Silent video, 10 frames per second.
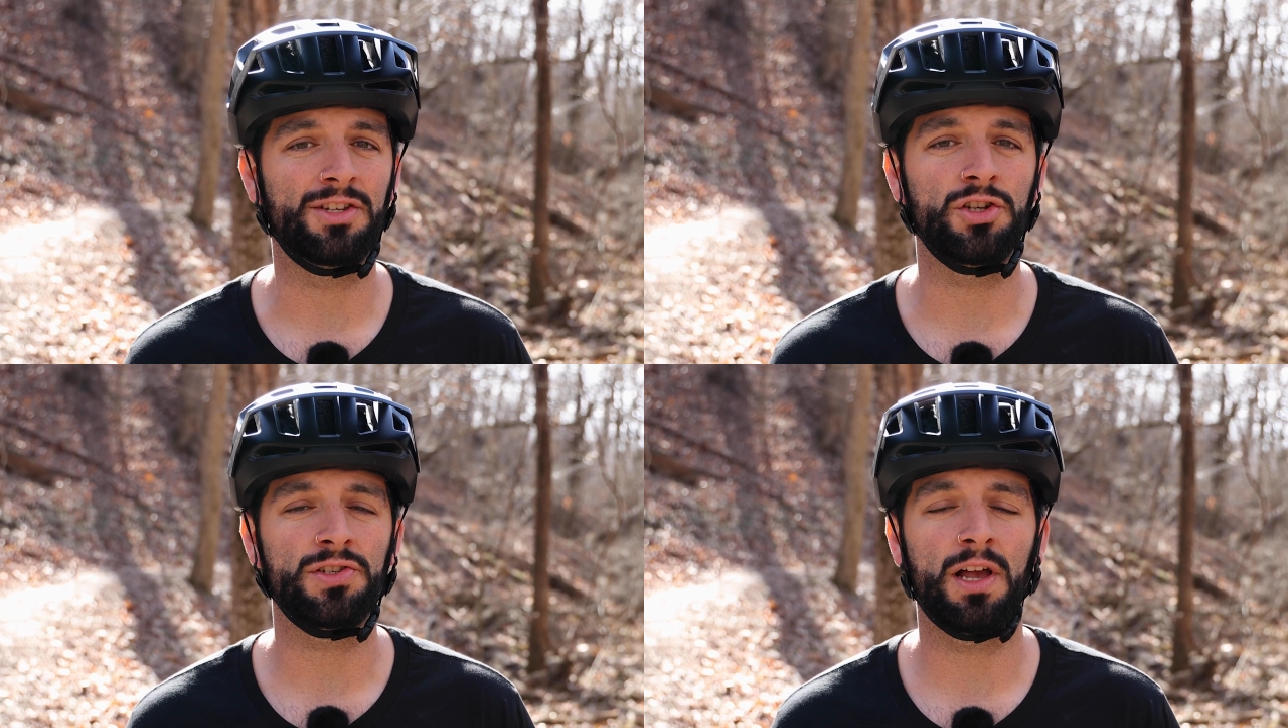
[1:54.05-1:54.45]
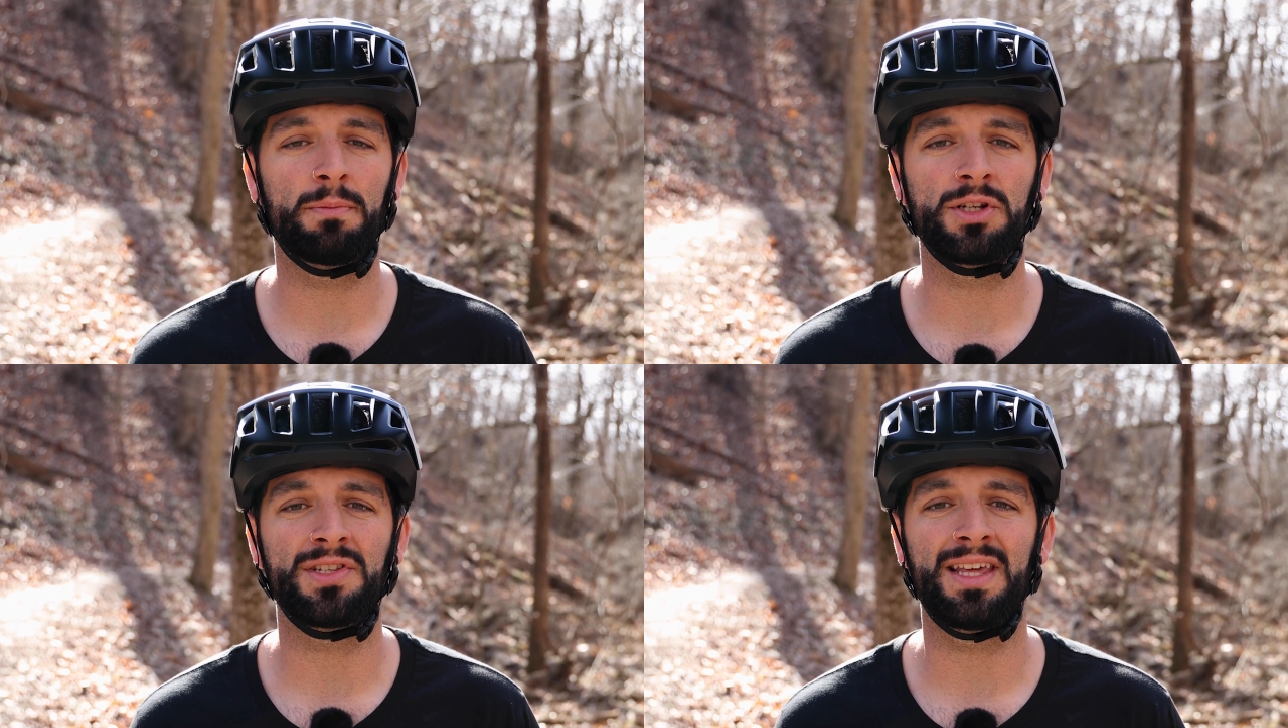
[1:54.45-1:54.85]
at just how
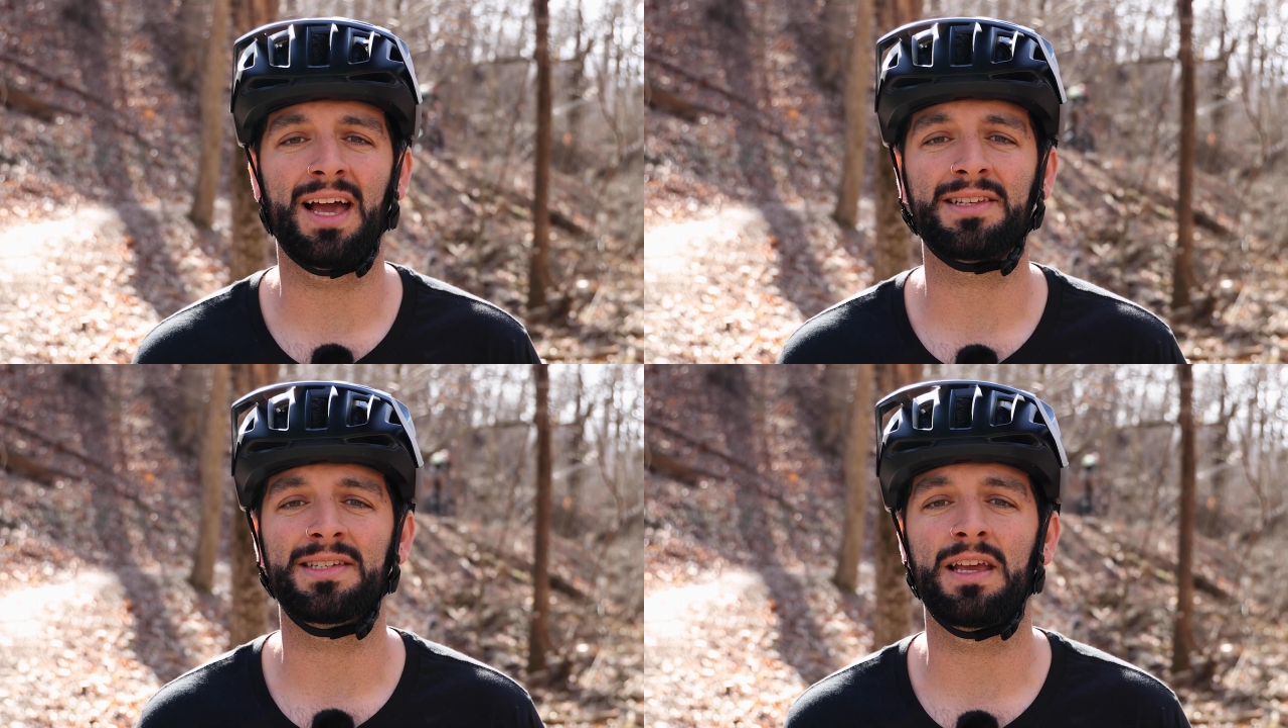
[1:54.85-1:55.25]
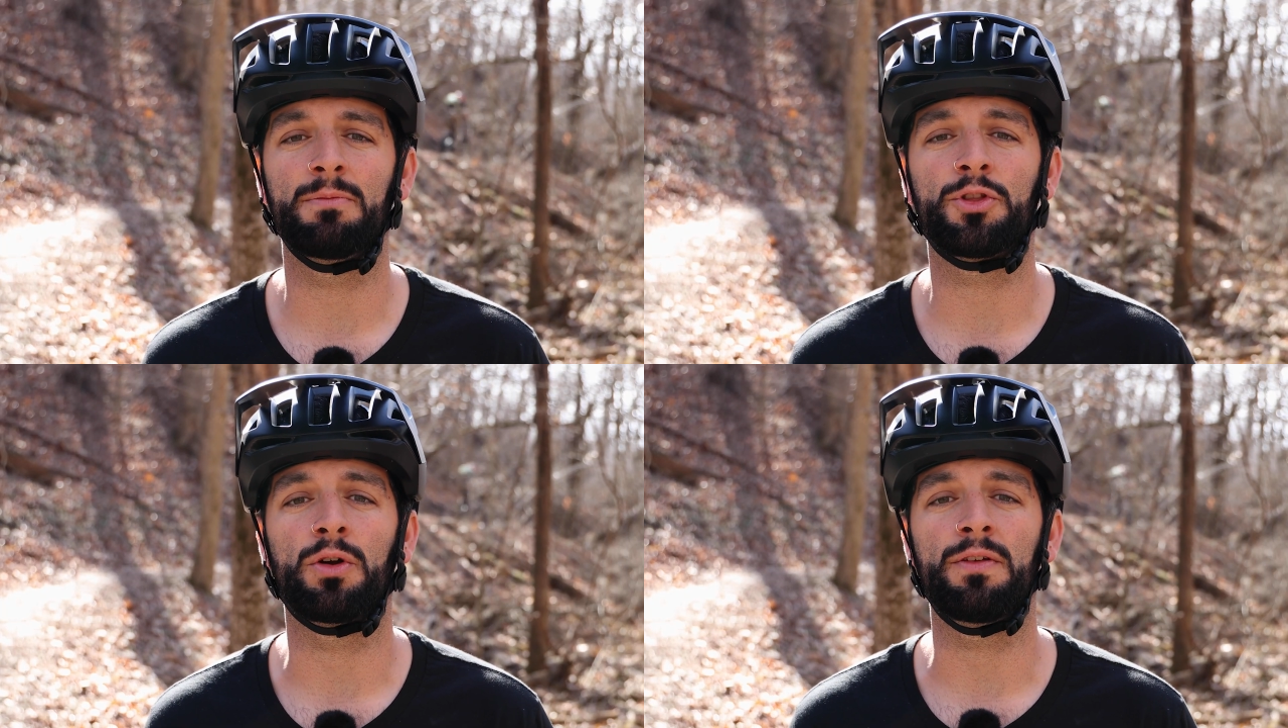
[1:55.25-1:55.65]
much the
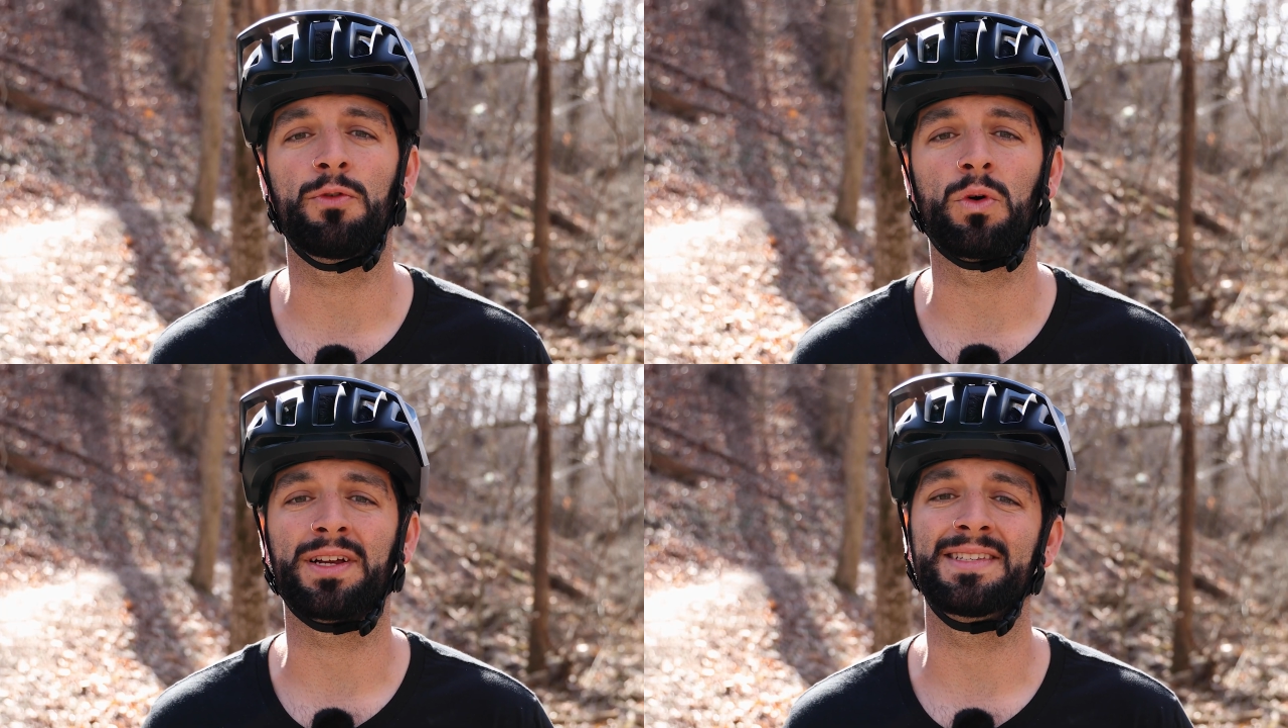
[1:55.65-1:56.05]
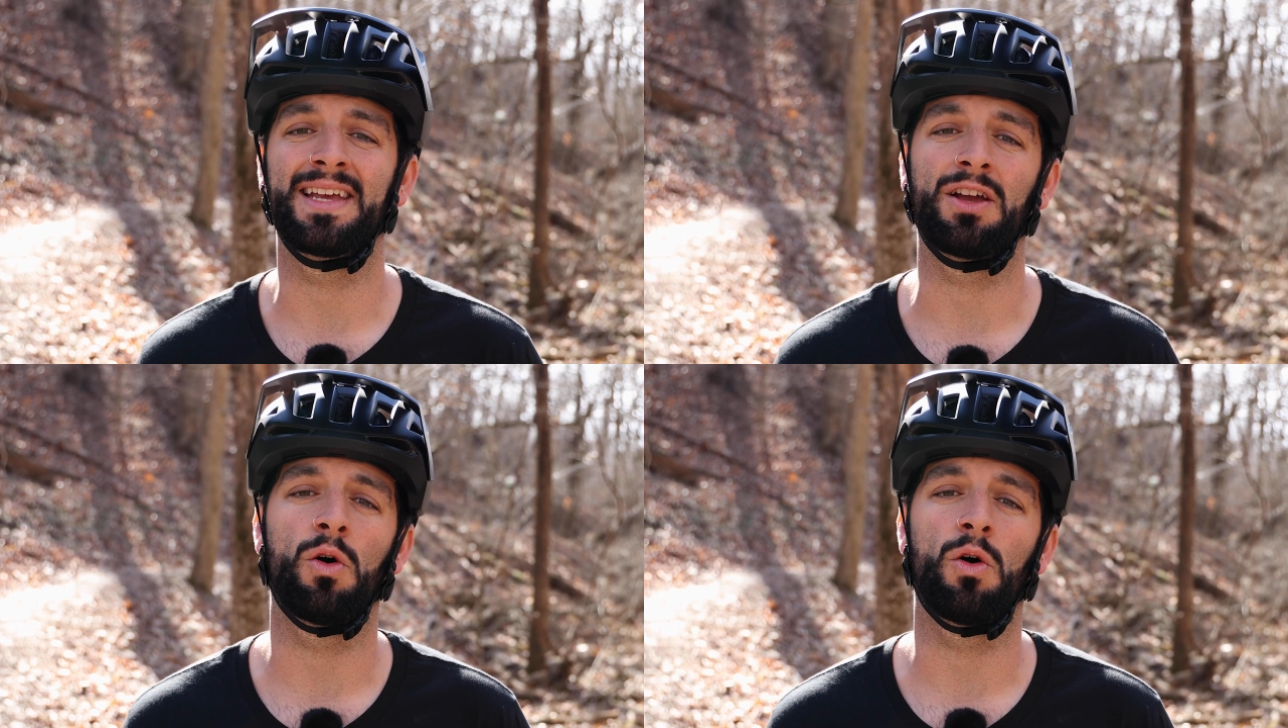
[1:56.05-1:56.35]
XCM34 can take